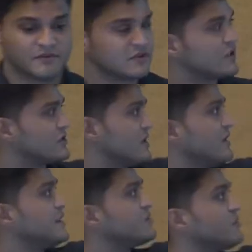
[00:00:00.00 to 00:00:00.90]
Yep.
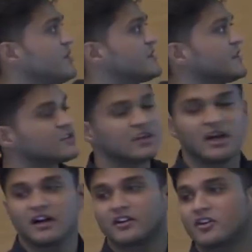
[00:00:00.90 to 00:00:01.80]
So these would be
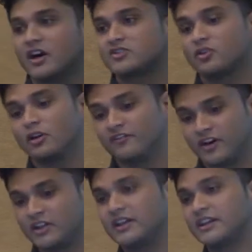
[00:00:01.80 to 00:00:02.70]
syslog across all of
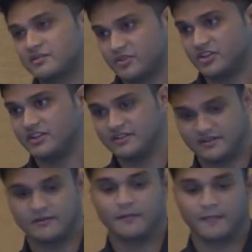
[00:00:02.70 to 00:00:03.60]
our Linux machines.